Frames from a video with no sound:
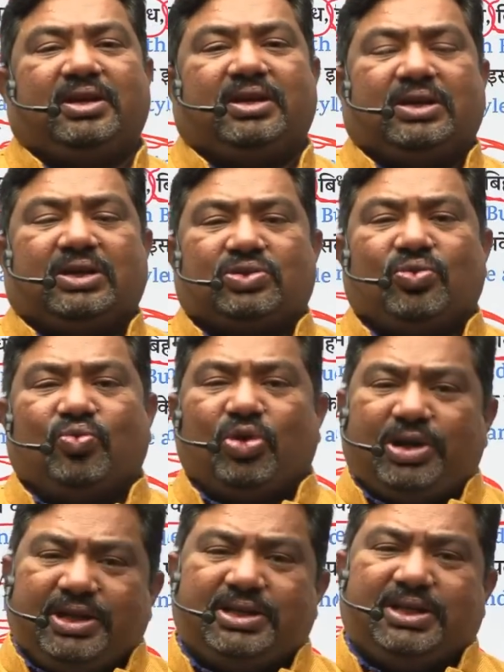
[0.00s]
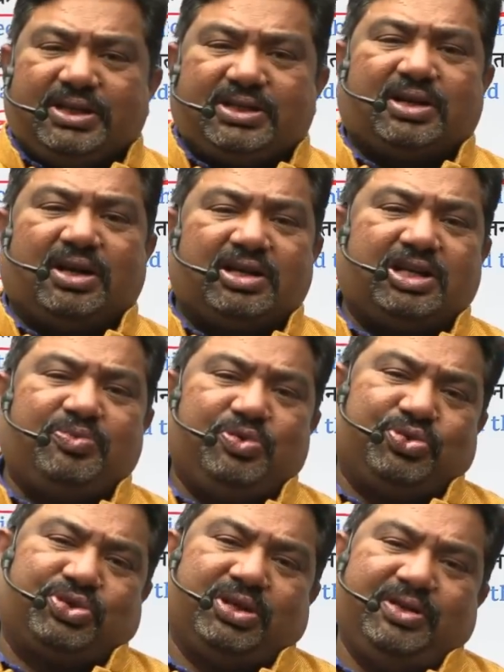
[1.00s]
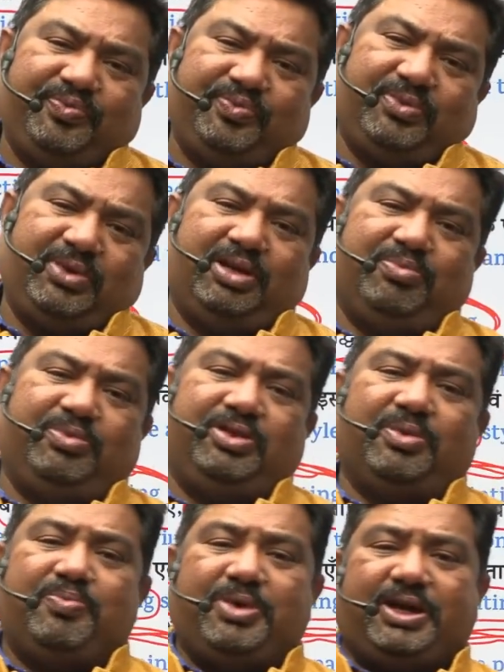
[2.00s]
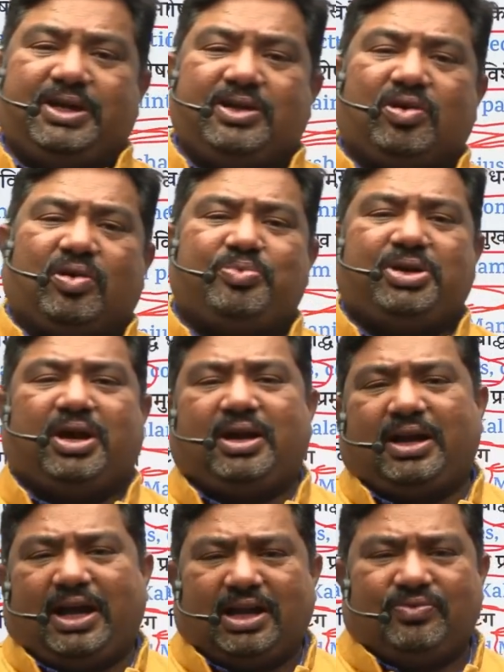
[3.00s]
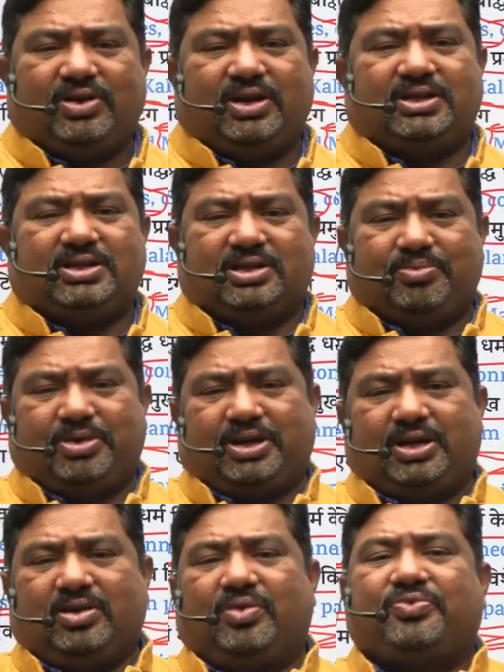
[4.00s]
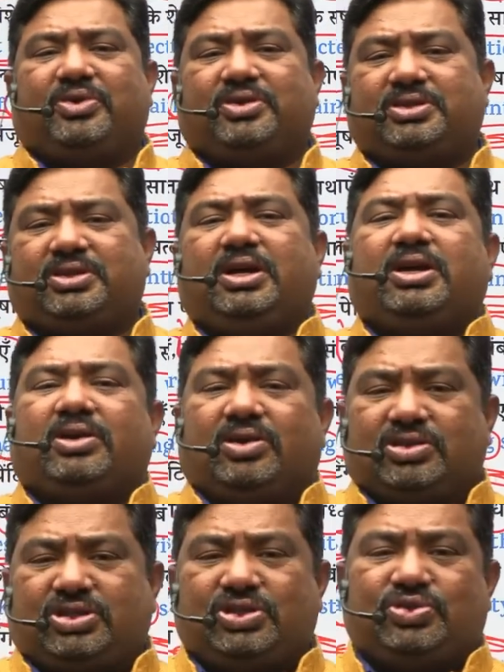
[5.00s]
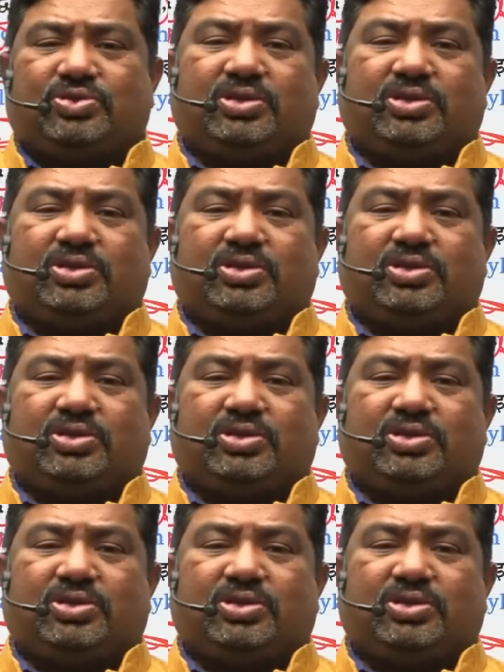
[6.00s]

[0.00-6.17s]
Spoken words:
So what is his contribution in the making of Bihar as well as in the making of constitution?